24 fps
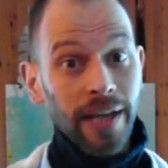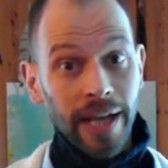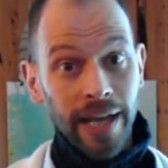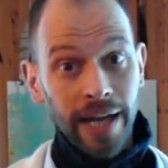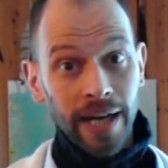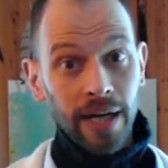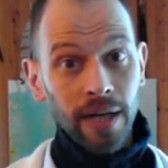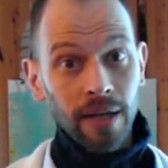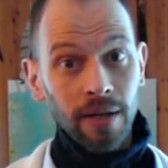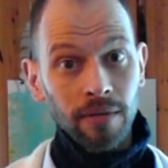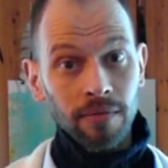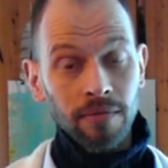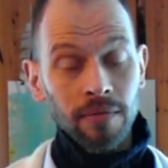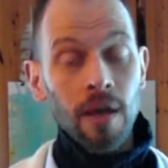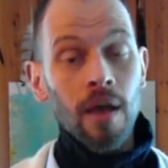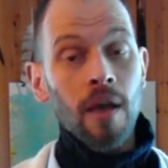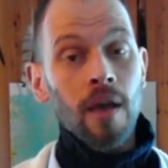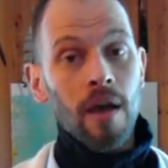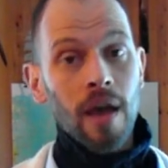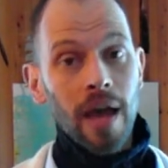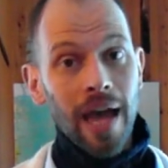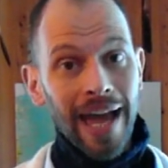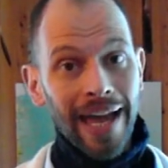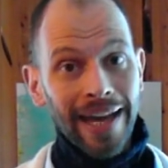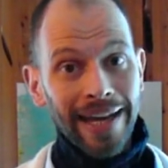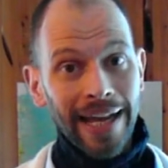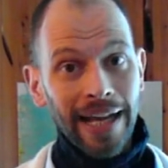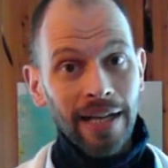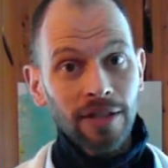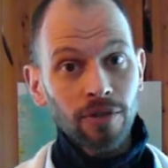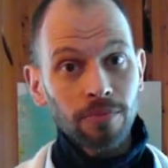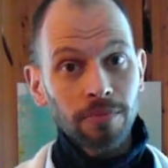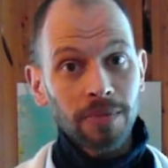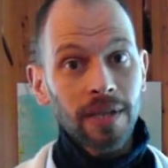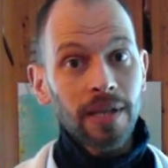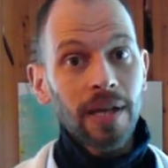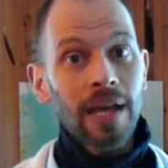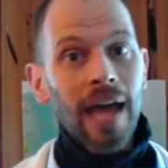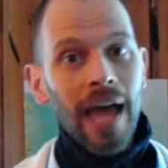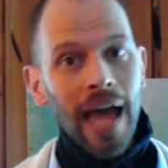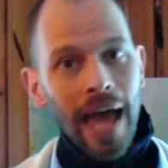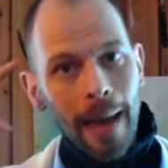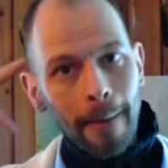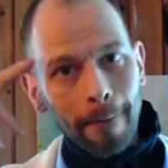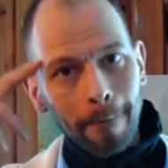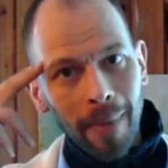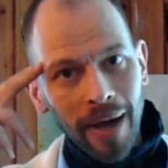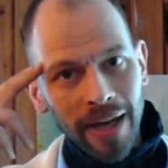air, anatomy,
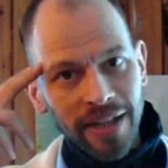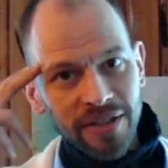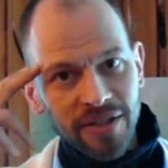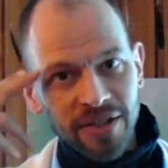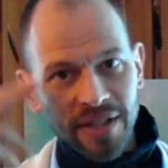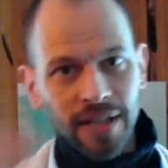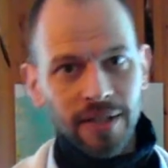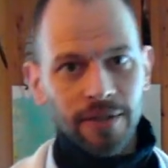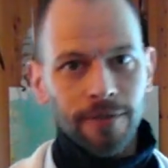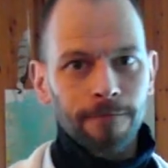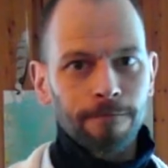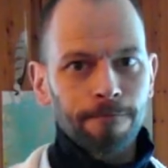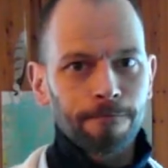and mindset.